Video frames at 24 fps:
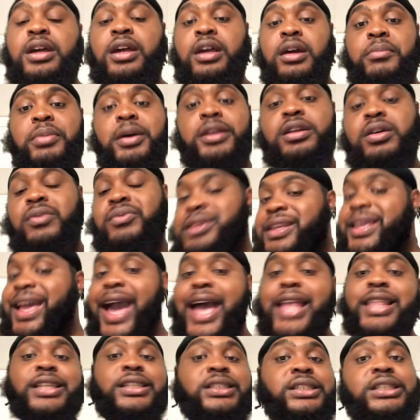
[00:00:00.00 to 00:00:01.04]
But the
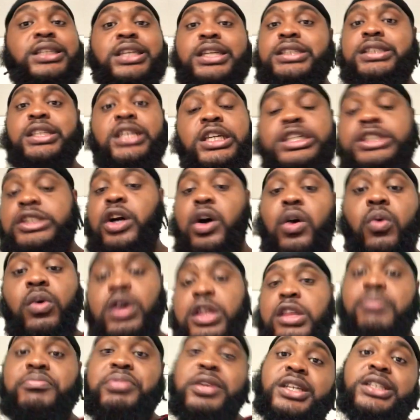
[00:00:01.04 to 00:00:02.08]
reality is niggas don't want
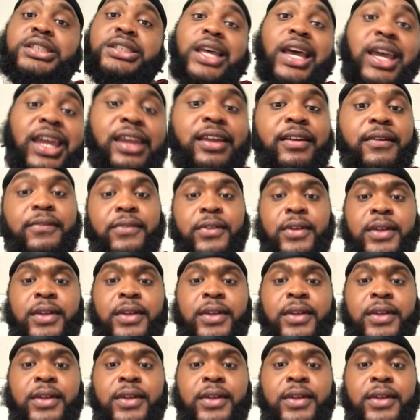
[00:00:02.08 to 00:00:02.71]
to be saved.